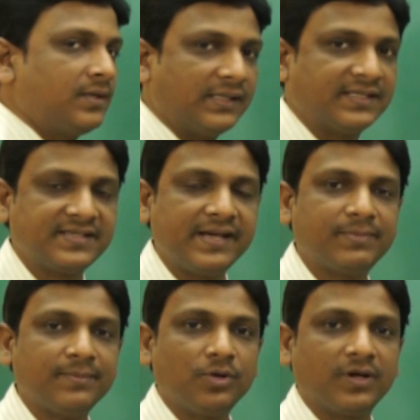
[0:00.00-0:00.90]
At the same
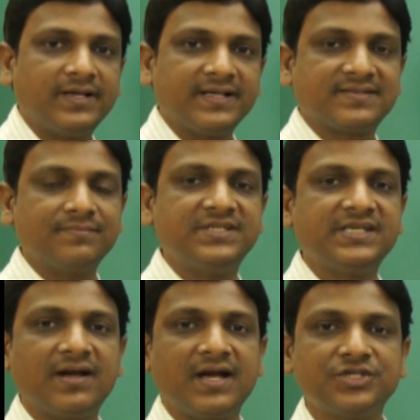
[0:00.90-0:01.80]
time, you can take some
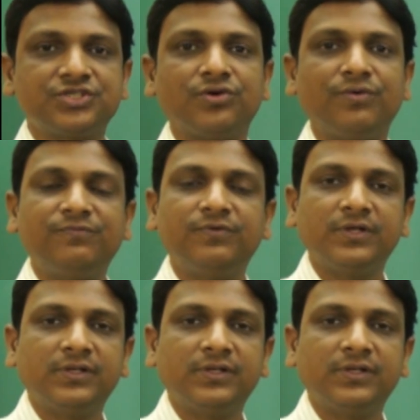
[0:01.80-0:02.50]
jeera and somf